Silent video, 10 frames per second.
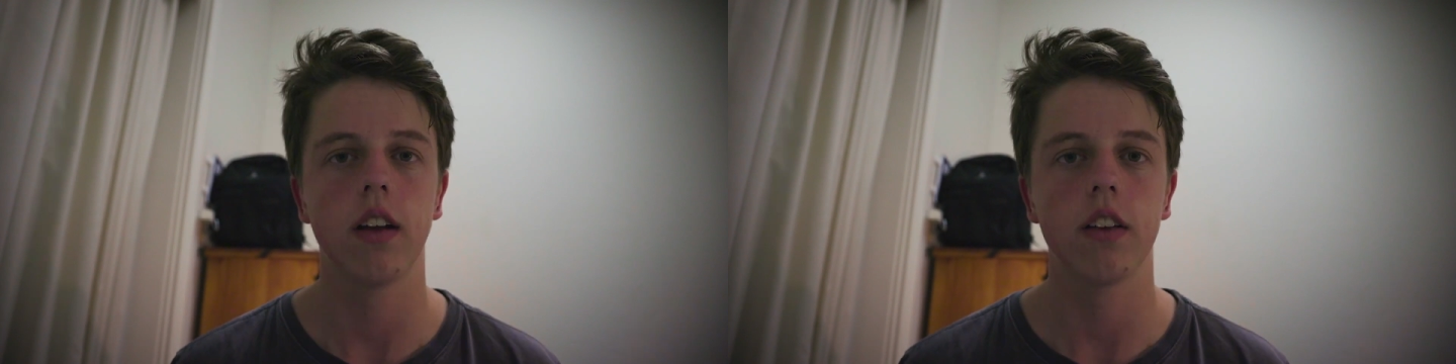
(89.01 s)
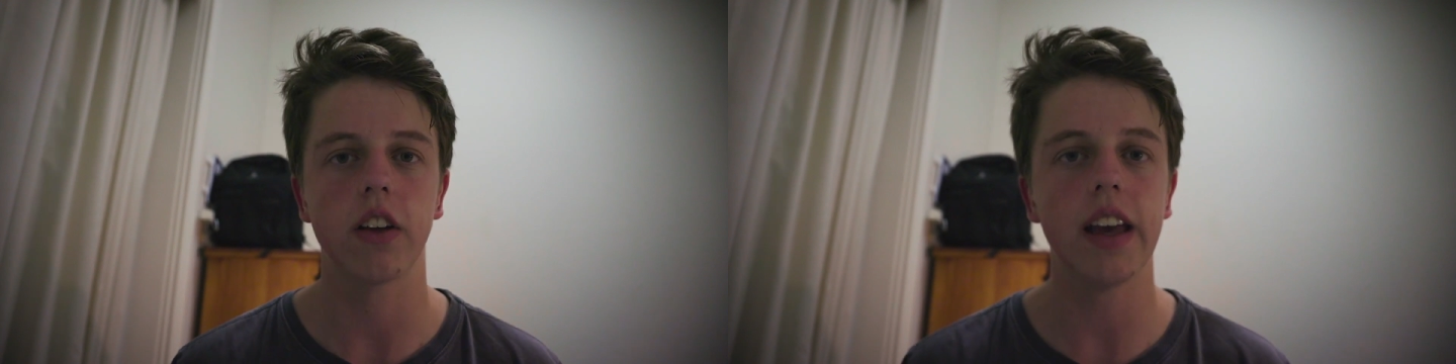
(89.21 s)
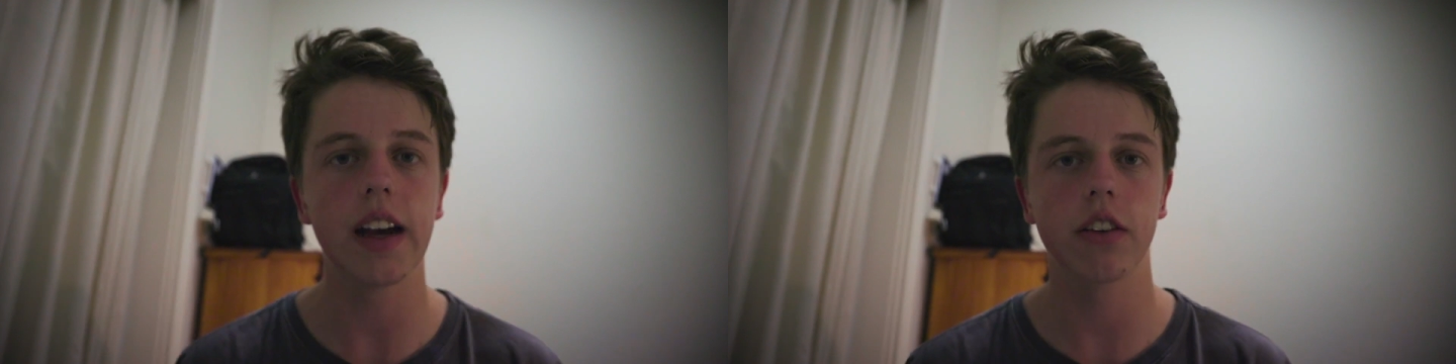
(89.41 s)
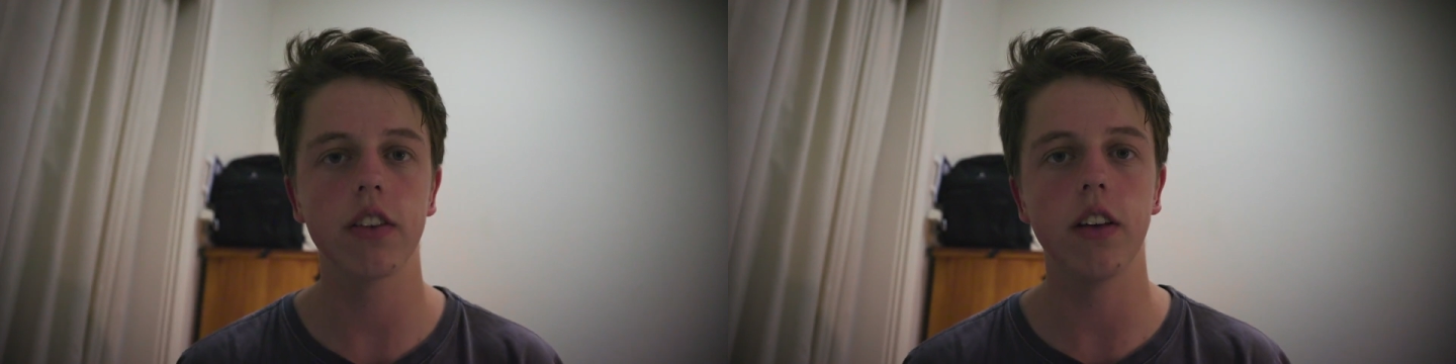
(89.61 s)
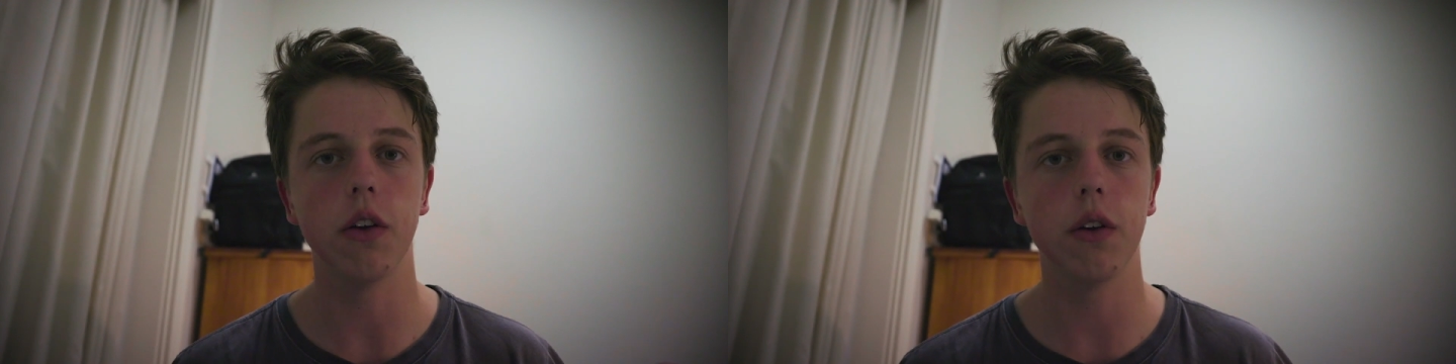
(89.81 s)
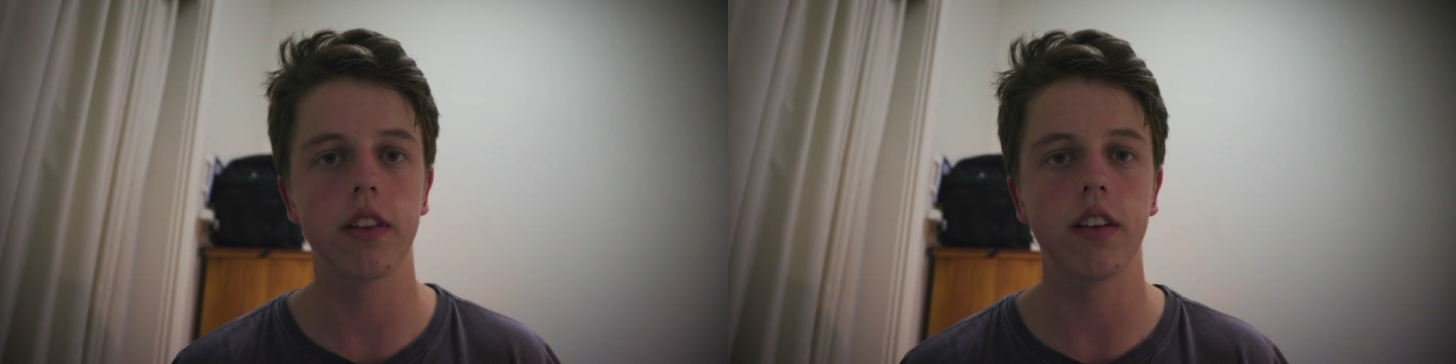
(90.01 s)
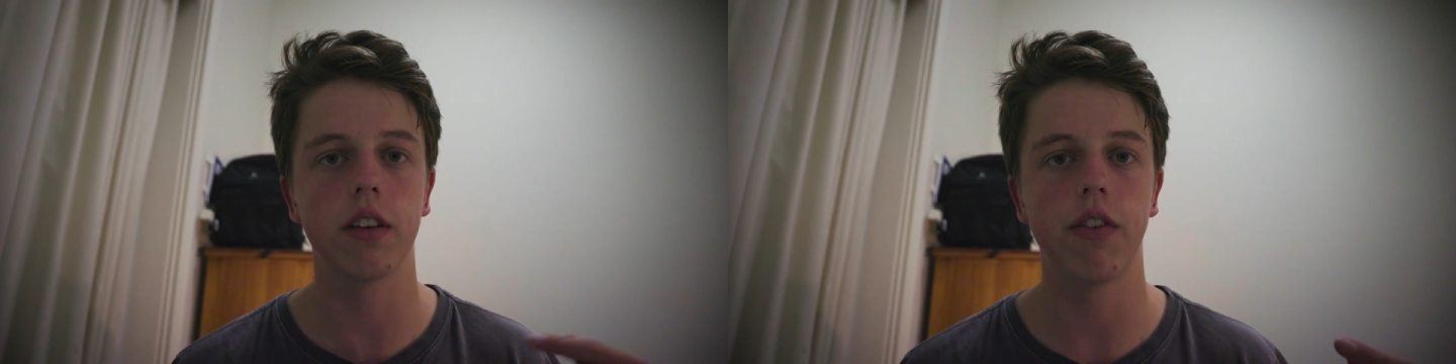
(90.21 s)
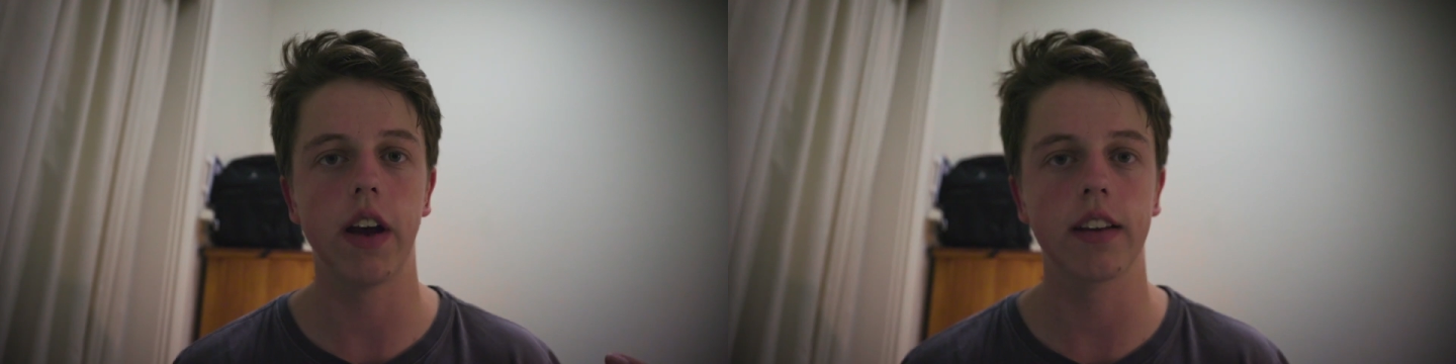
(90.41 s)
So he actually used this
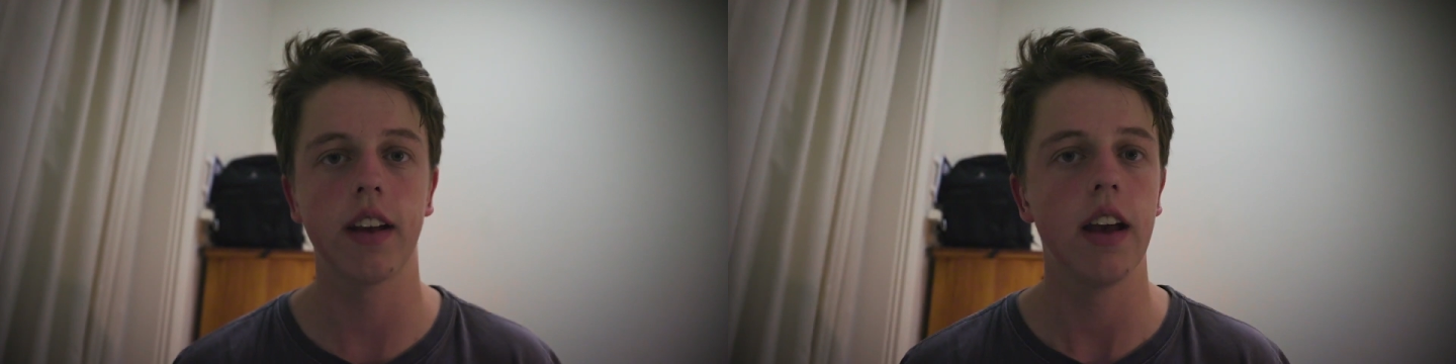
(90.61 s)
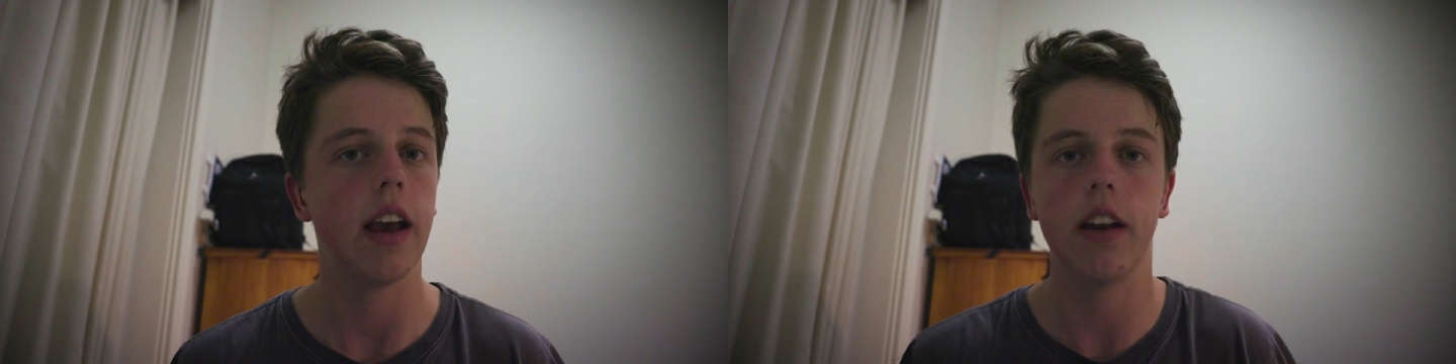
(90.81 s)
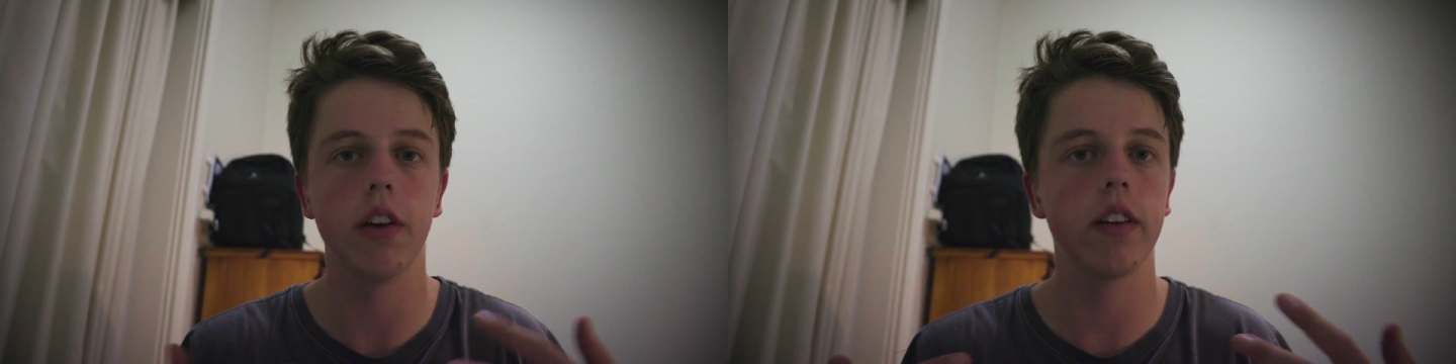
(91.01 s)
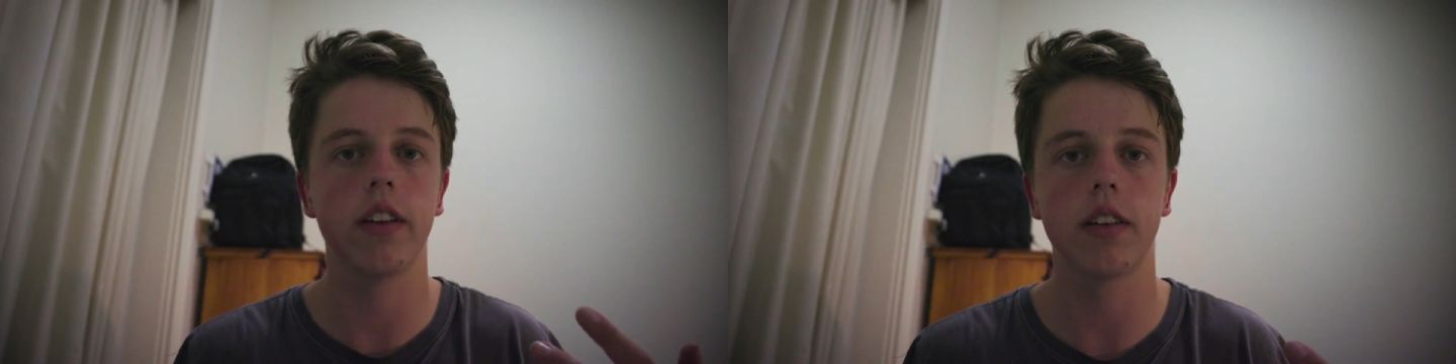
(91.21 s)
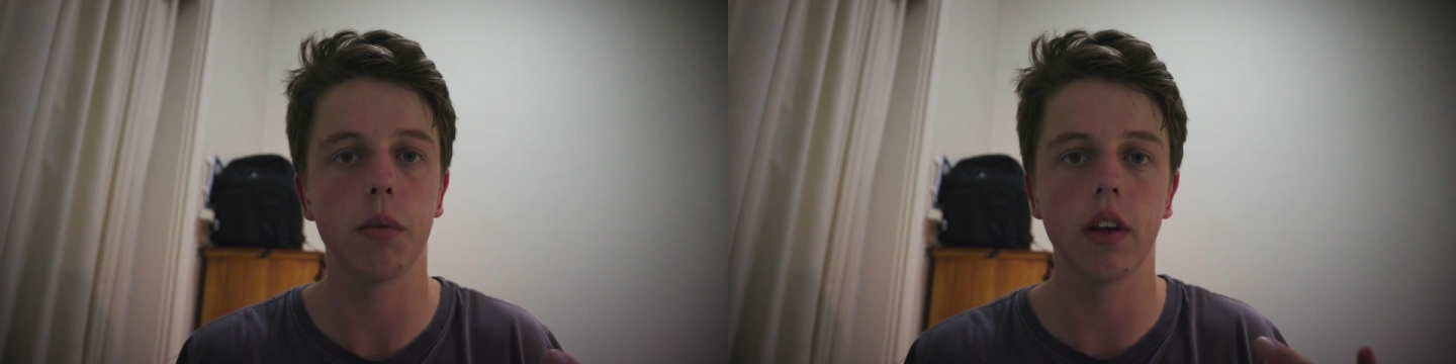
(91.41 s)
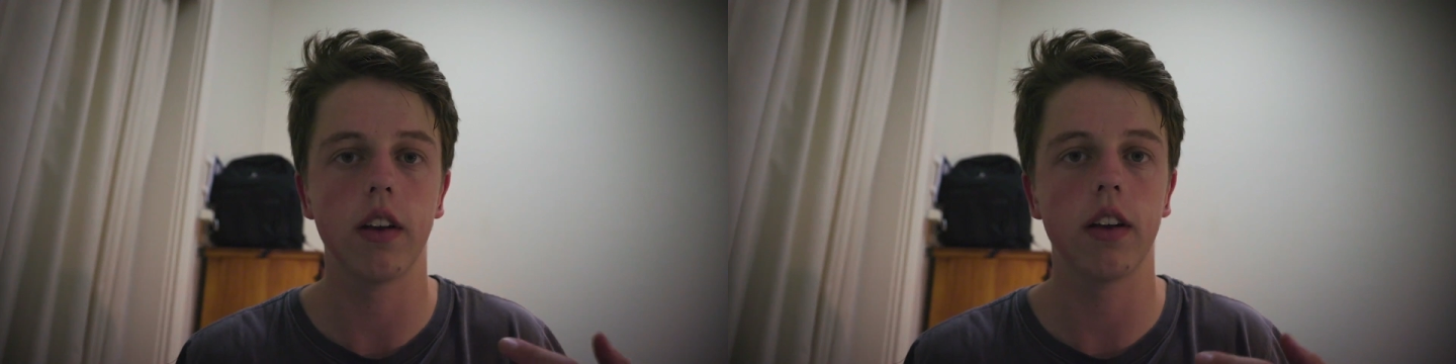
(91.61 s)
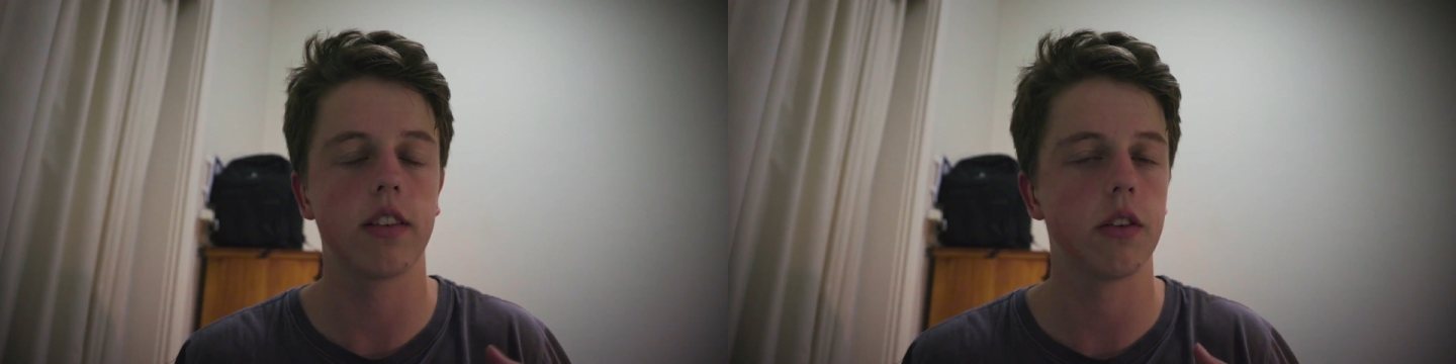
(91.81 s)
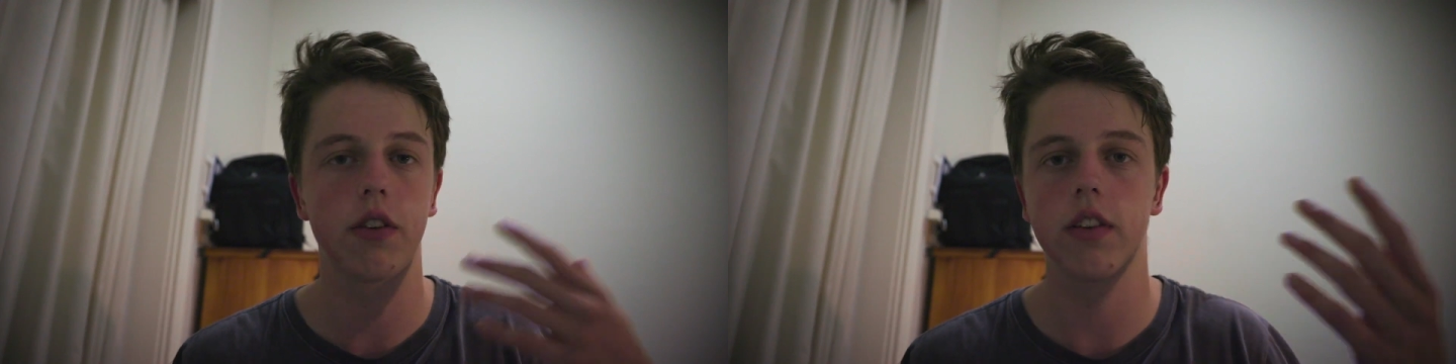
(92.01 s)
effect in a really similar sort of